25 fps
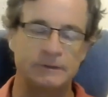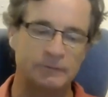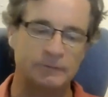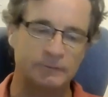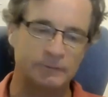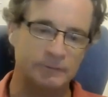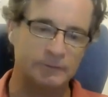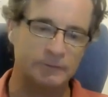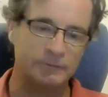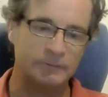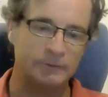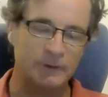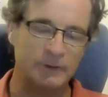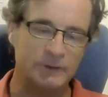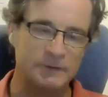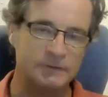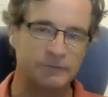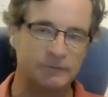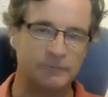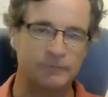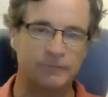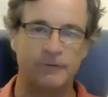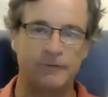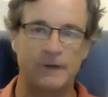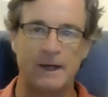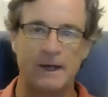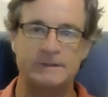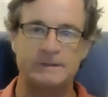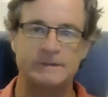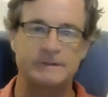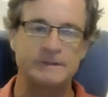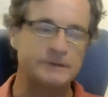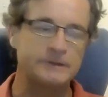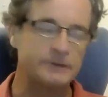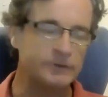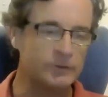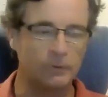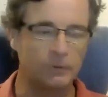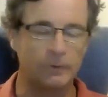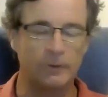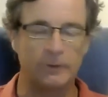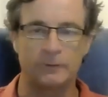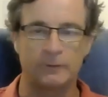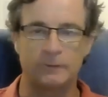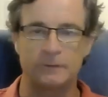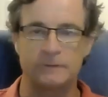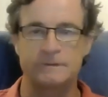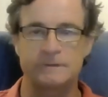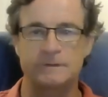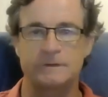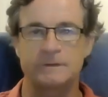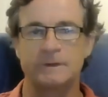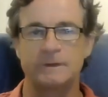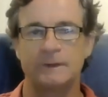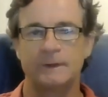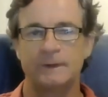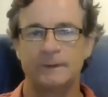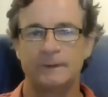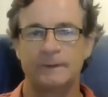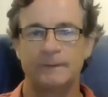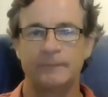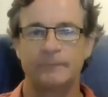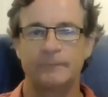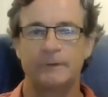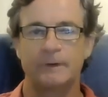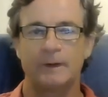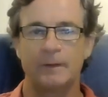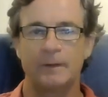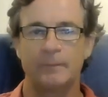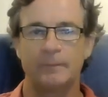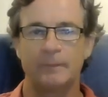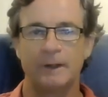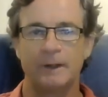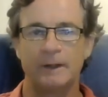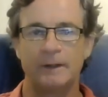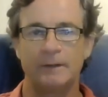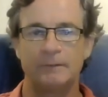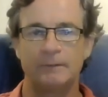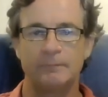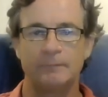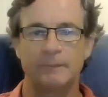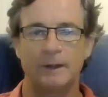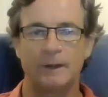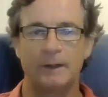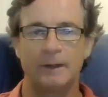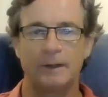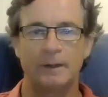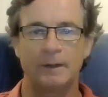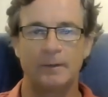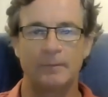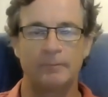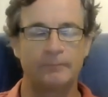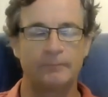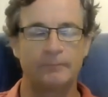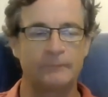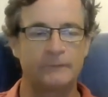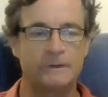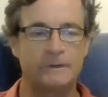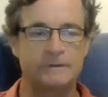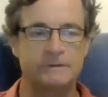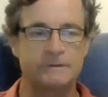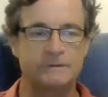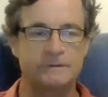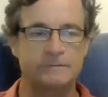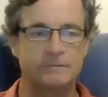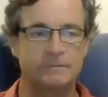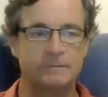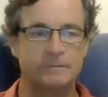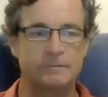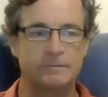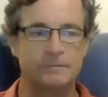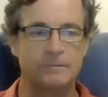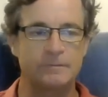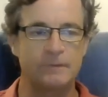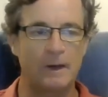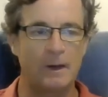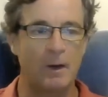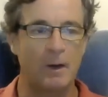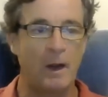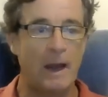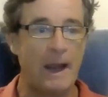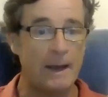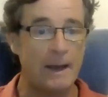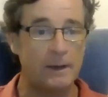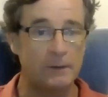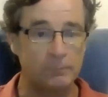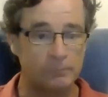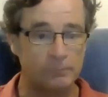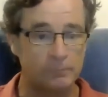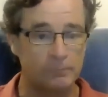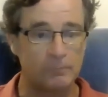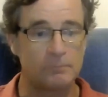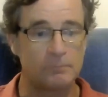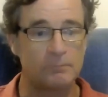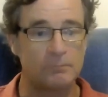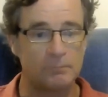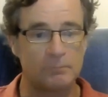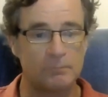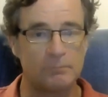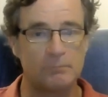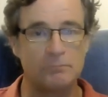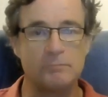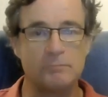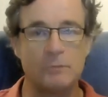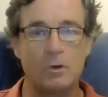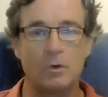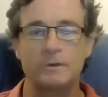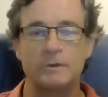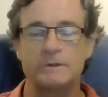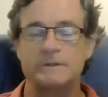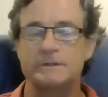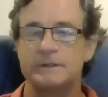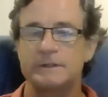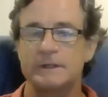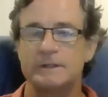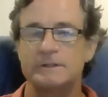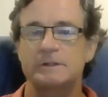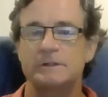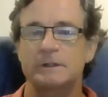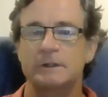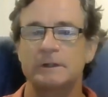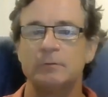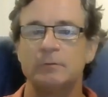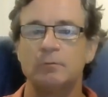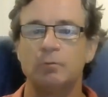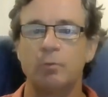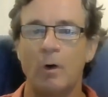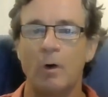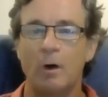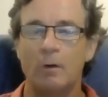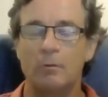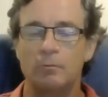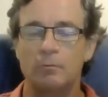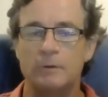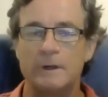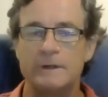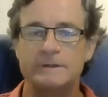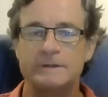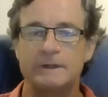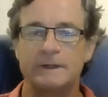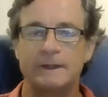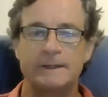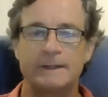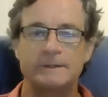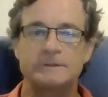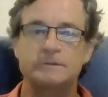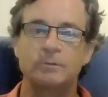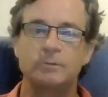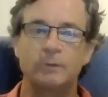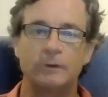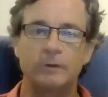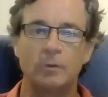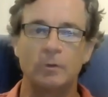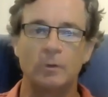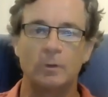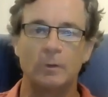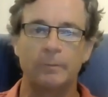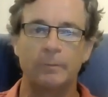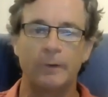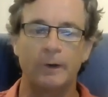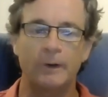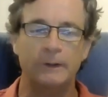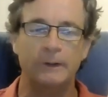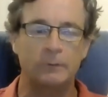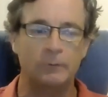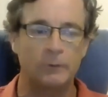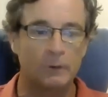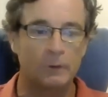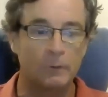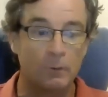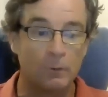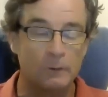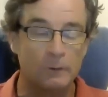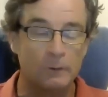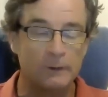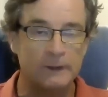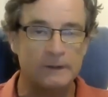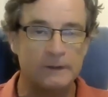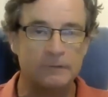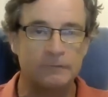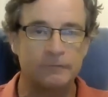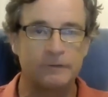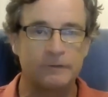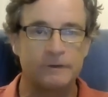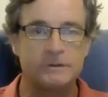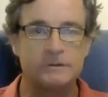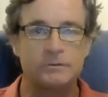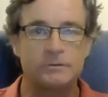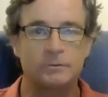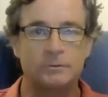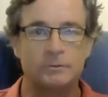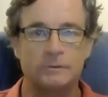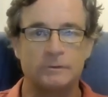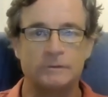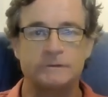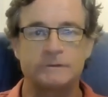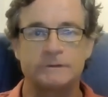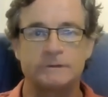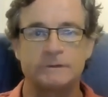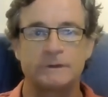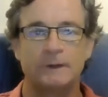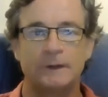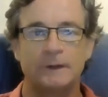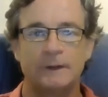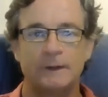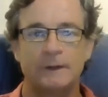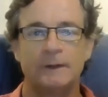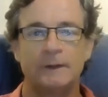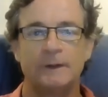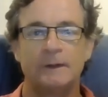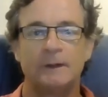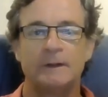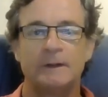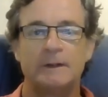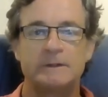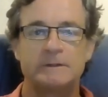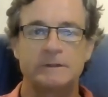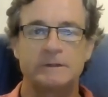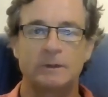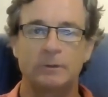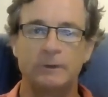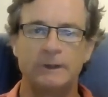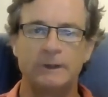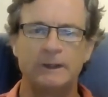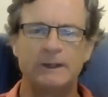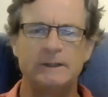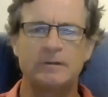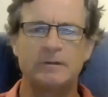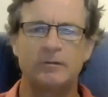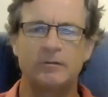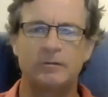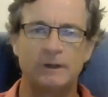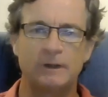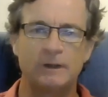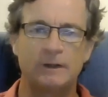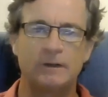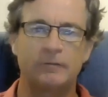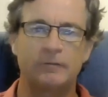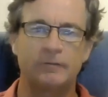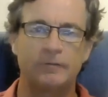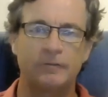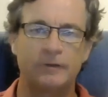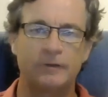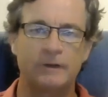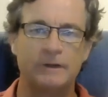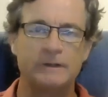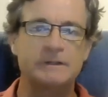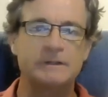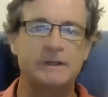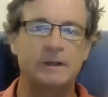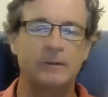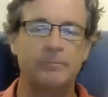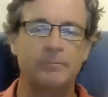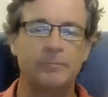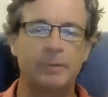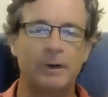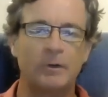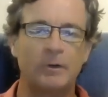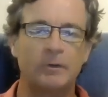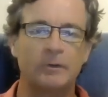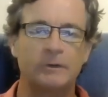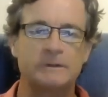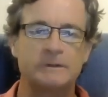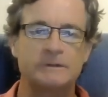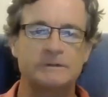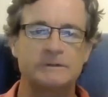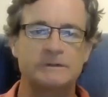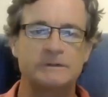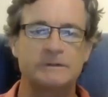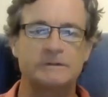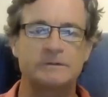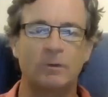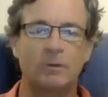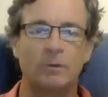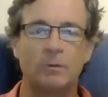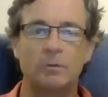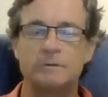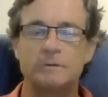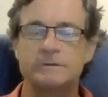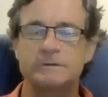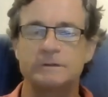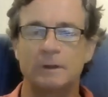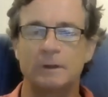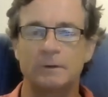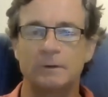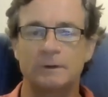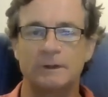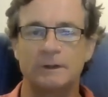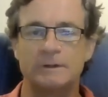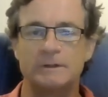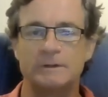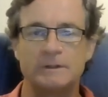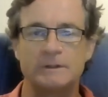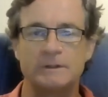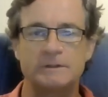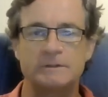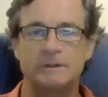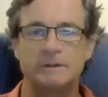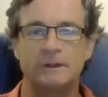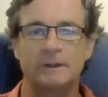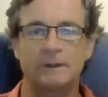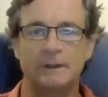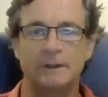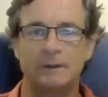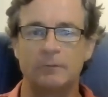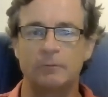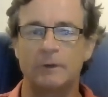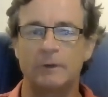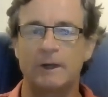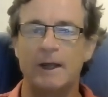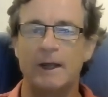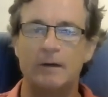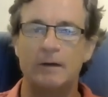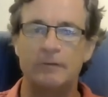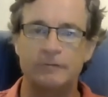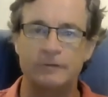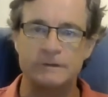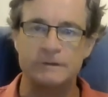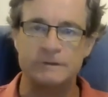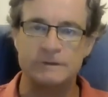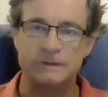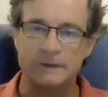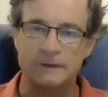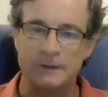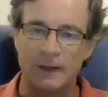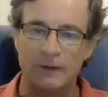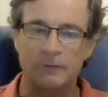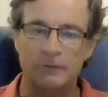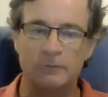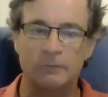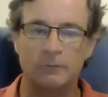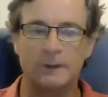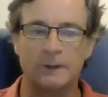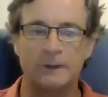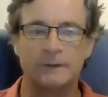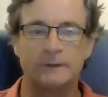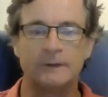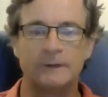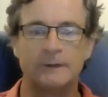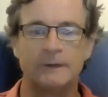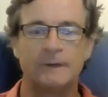it fats? Is it oils? I mean, and more essentially, what resonates with your body? We're all individuals. So we need to think of these components as also conditioning, and recovery is another one.